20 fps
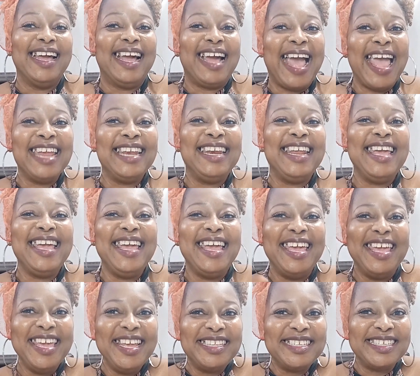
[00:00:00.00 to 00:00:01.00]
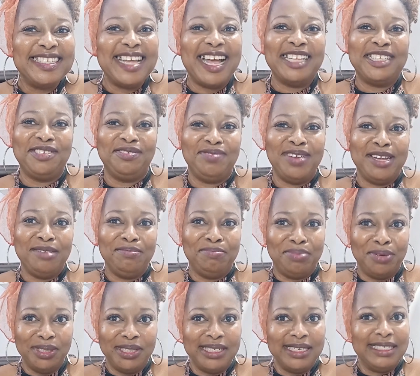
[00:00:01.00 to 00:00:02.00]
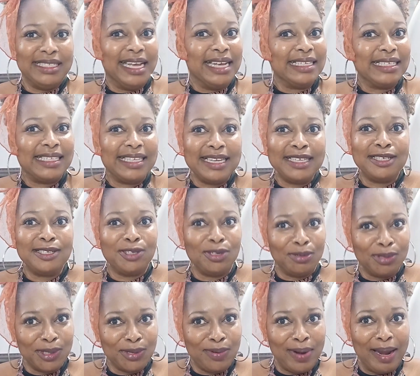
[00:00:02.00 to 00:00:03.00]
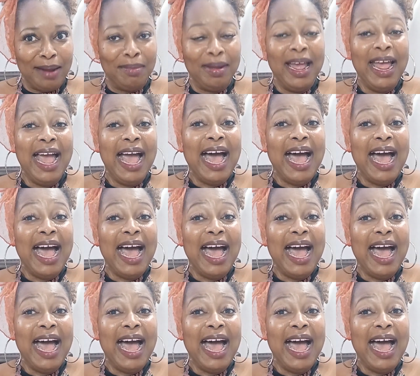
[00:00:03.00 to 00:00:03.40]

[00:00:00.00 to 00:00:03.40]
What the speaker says: kindly hit that red button that says subscribe,